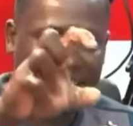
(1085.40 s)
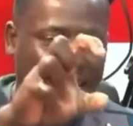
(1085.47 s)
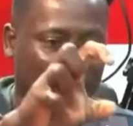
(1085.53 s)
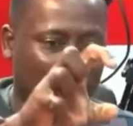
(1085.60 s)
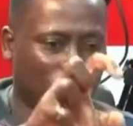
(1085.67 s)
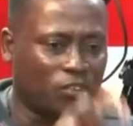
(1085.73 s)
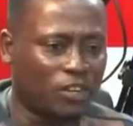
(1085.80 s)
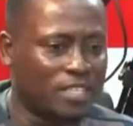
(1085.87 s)

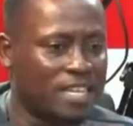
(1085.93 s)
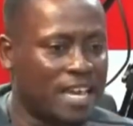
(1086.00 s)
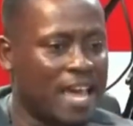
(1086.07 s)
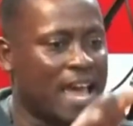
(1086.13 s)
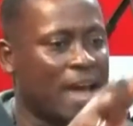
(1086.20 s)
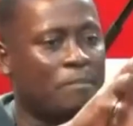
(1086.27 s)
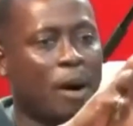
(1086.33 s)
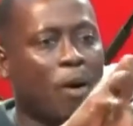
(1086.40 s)
sika twetwe die
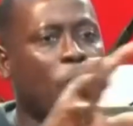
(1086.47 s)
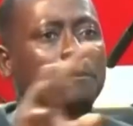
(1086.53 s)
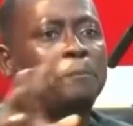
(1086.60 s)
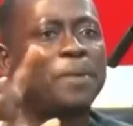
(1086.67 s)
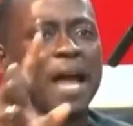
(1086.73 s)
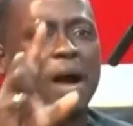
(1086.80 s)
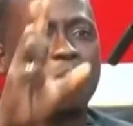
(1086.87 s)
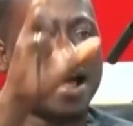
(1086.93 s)
e ma
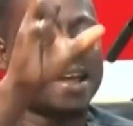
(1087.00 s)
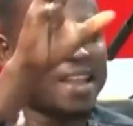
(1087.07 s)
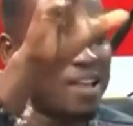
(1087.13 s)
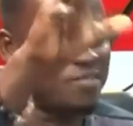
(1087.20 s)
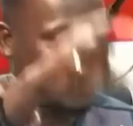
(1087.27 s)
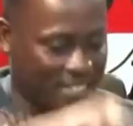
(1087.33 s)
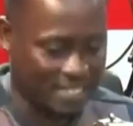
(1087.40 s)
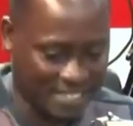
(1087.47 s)
obi a wa
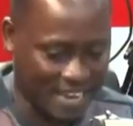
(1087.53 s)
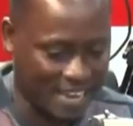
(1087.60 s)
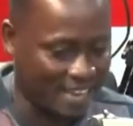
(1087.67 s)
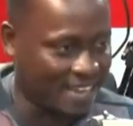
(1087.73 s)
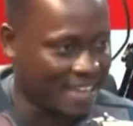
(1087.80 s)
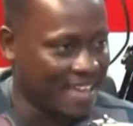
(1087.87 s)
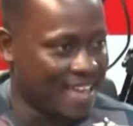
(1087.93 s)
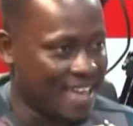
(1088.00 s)
na adwen
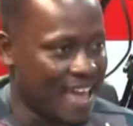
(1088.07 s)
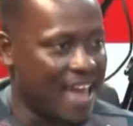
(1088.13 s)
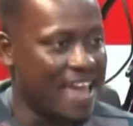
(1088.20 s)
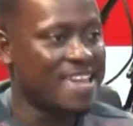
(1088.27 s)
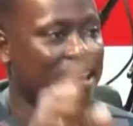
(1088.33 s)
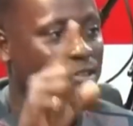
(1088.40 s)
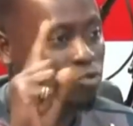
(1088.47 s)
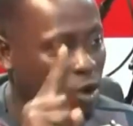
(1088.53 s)
se
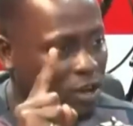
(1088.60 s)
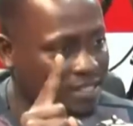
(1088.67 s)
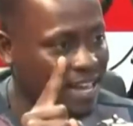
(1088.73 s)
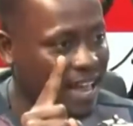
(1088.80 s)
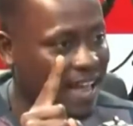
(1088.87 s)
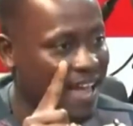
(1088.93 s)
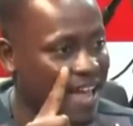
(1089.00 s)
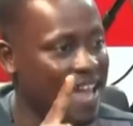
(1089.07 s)
eye
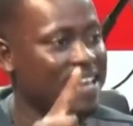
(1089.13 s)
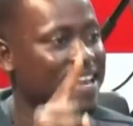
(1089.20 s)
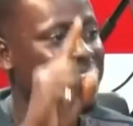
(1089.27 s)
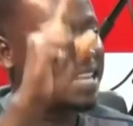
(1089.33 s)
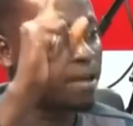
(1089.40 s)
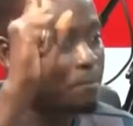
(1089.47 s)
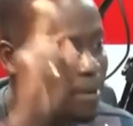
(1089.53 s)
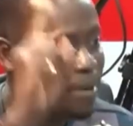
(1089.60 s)
doctor
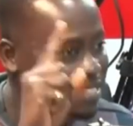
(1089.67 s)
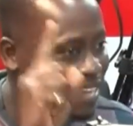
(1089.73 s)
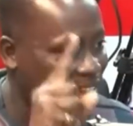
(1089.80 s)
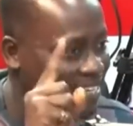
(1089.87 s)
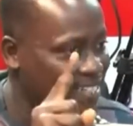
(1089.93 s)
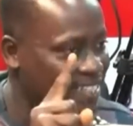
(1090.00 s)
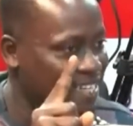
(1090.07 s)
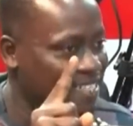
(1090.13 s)
ene the best
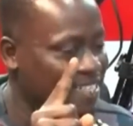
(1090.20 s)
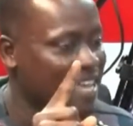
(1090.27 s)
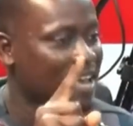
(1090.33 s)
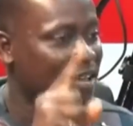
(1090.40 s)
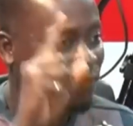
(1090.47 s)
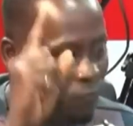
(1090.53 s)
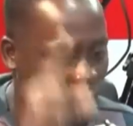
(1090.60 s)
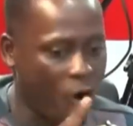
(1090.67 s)
candidate
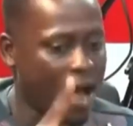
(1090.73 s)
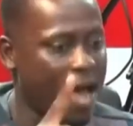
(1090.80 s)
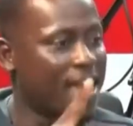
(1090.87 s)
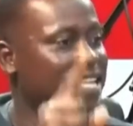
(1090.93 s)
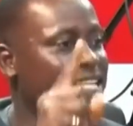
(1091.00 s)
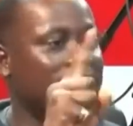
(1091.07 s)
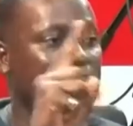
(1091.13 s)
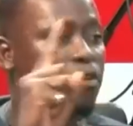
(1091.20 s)
for
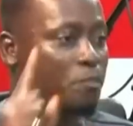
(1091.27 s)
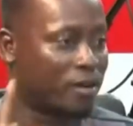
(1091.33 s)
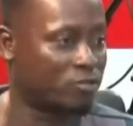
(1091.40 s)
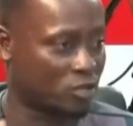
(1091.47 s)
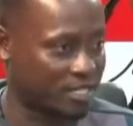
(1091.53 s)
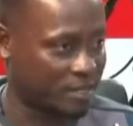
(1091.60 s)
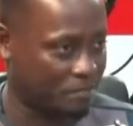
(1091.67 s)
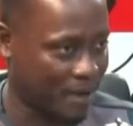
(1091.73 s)
eye the new
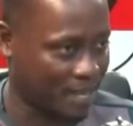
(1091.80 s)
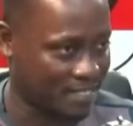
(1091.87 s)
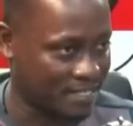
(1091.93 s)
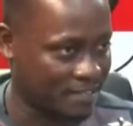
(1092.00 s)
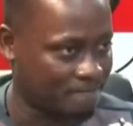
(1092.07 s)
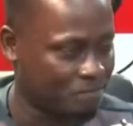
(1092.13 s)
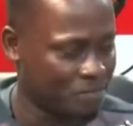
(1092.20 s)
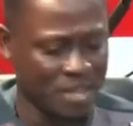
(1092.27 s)
patriotic
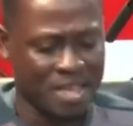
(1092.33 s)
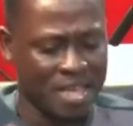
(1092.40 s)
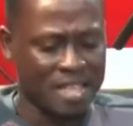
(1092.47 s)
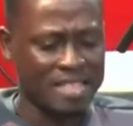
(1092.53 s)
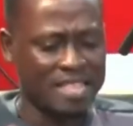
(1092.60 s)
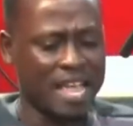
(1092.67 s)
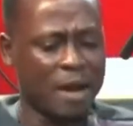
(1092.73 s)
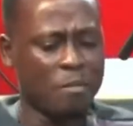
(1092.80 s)
party
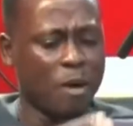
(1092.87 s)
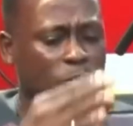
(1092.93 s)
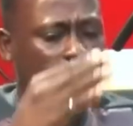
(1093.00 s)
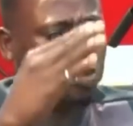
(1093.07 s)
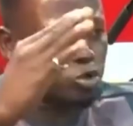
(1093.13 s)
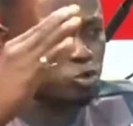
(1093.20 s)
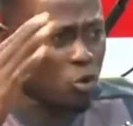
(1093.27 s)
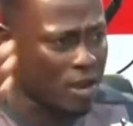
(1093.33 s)

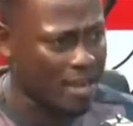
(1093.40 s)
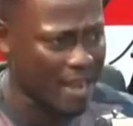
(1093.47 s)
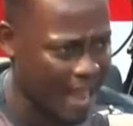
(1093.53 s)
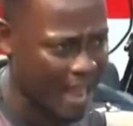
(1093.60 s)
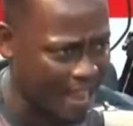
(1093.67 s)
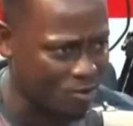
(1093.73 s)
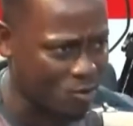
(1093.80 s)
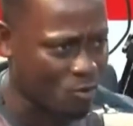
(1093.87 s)
nemom
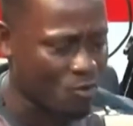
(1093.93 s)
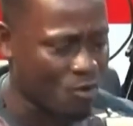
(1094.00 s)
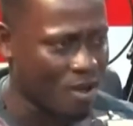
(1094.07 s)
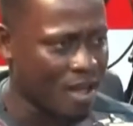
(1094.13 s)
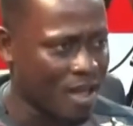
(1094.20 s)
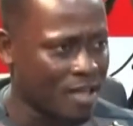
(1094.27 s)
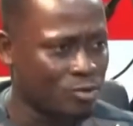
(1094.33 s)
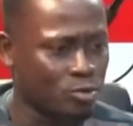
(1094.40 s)

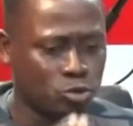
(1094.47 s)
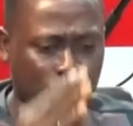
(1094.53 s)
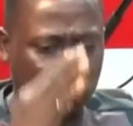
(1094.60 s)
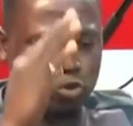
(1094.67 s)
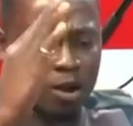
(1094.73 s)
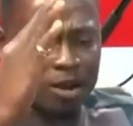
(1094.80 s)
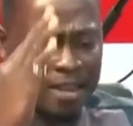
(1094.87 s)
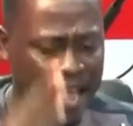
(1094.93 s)

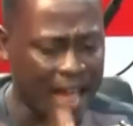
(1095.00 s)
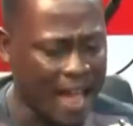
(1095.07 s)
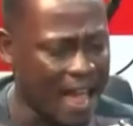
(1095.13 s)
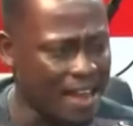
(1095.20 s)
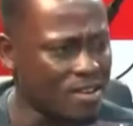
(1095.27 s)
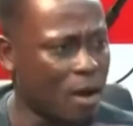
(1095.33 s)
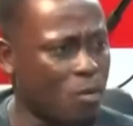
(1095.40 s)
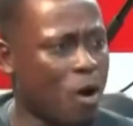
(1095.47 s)
dodo
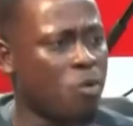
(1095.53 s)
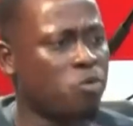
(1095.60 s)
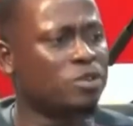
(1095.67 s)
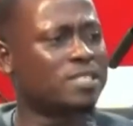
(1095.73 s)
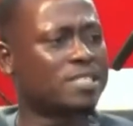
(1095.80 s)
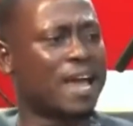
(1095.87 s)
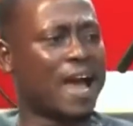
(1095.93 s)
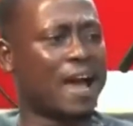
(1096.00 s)
na
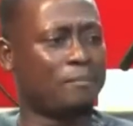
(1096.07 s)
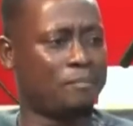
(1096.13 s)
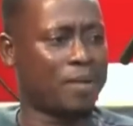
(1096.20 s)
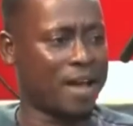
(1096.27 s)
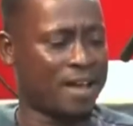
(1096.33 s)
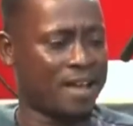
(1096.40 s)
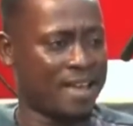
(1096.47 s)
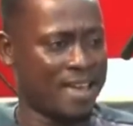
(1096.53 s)
wahun se
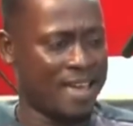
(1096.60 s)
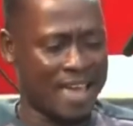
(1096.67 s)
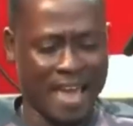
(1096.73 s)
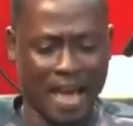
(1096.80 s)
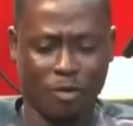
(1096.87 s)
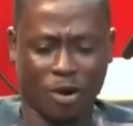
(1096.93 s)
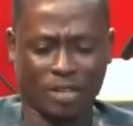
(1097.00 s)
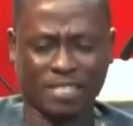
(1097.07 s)
ampa
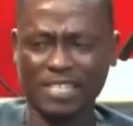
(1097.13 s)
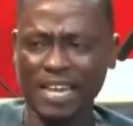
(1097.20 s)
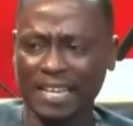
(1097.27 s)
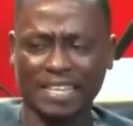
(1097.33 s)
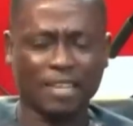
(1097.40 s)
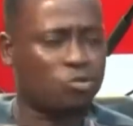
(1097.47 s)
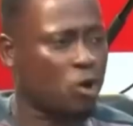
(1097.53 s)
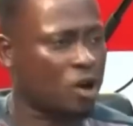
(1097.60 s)
e wo se
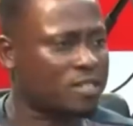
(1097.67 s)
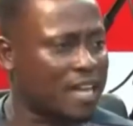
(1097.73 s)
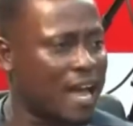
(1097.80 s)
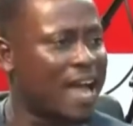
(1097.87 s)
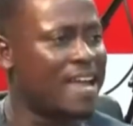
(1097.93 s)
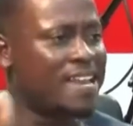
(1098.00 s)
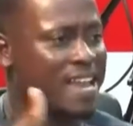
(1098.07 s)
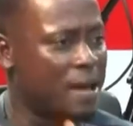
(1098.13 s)
the
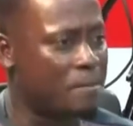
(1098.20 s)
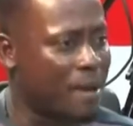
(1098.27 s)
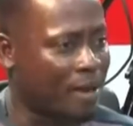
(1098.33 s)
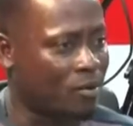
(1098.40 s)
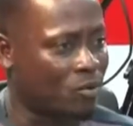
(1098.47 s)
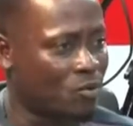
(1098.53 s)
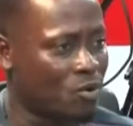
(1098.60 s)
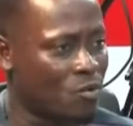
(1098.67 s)
doctor ene
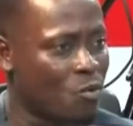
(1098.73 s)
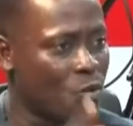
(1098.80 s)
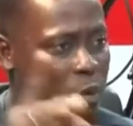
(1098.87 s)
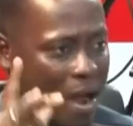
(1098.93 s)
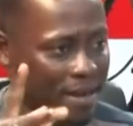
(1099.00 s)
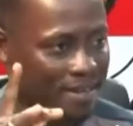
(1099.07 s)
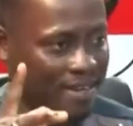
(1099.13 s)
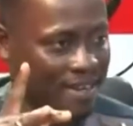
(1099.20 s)
ba no
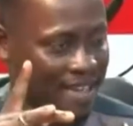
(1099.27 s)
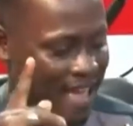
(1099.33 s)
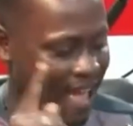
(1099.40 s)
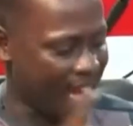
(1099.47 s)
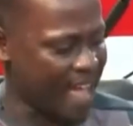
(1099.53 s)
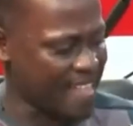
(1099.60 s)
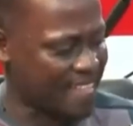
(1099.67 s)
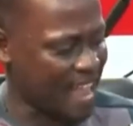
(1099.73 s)
one
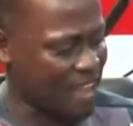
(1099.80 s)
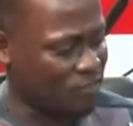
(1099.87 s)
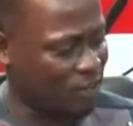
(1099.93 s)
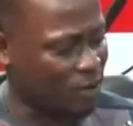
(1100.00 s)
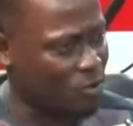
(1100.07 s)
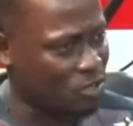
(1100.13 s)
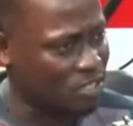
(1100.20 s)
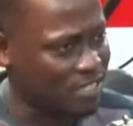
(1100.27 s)

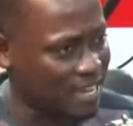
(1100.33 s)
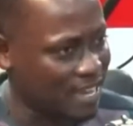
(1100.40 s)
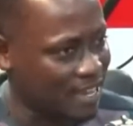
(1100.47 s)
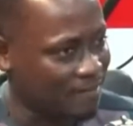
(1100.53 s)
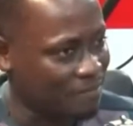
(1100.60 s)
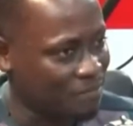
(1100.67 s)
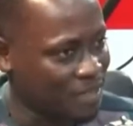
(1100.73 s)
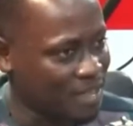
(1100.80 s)
adadwen won se